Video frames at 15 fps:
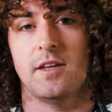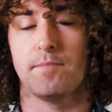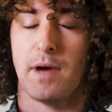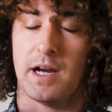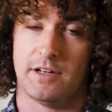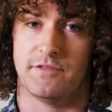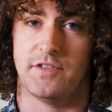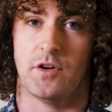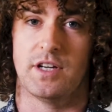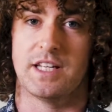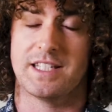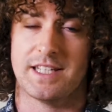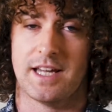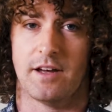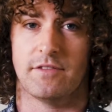microphone
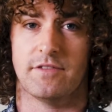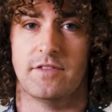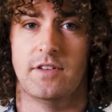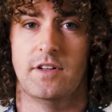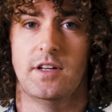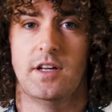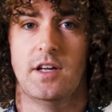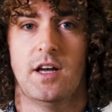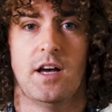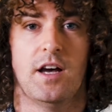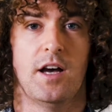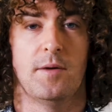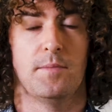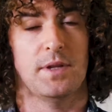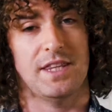itself,
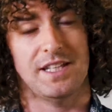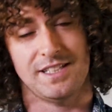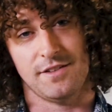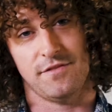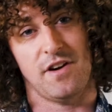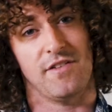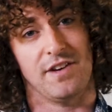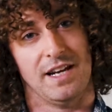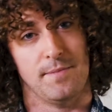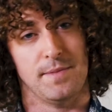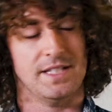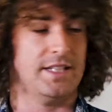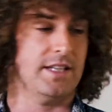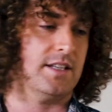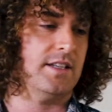but these are very
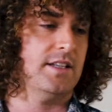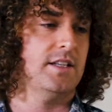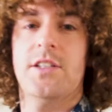limited.